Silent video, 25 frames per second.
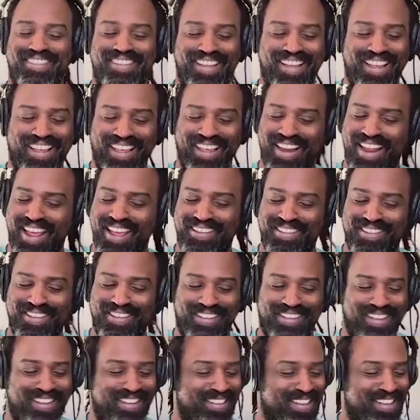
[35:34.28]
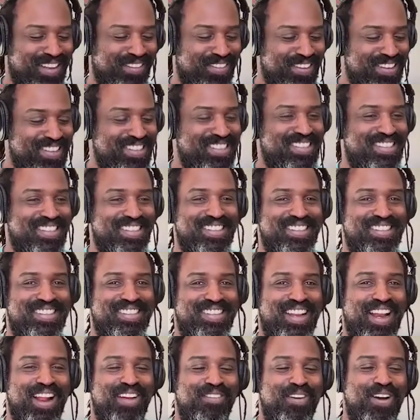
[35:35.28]
Like, and I looked, I was like, what is this?
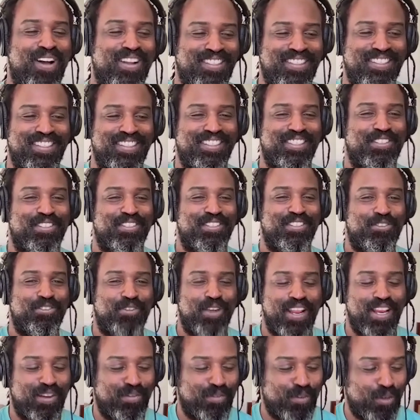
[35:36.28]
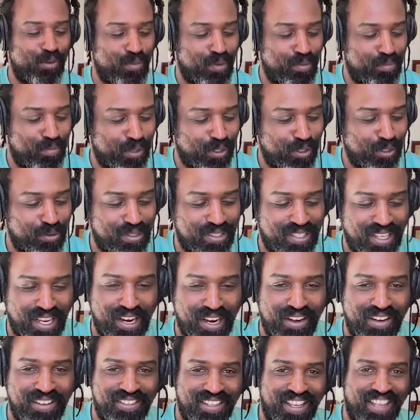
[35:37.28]
And I walked into the training room and Bill was there.
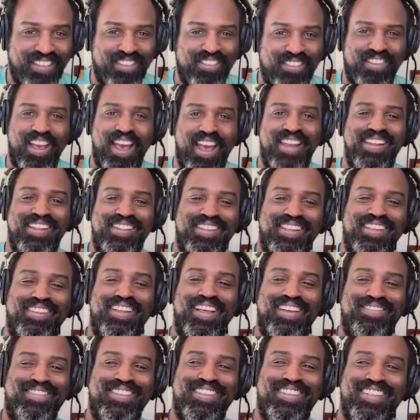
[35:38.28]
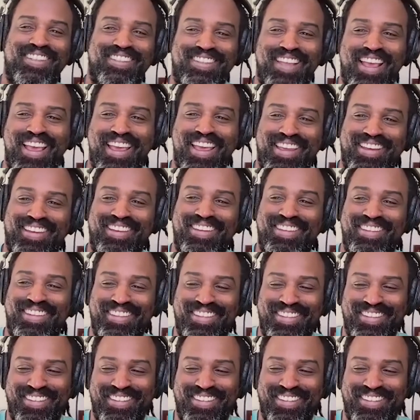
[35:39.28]
And he's like, you got anything left in the tank?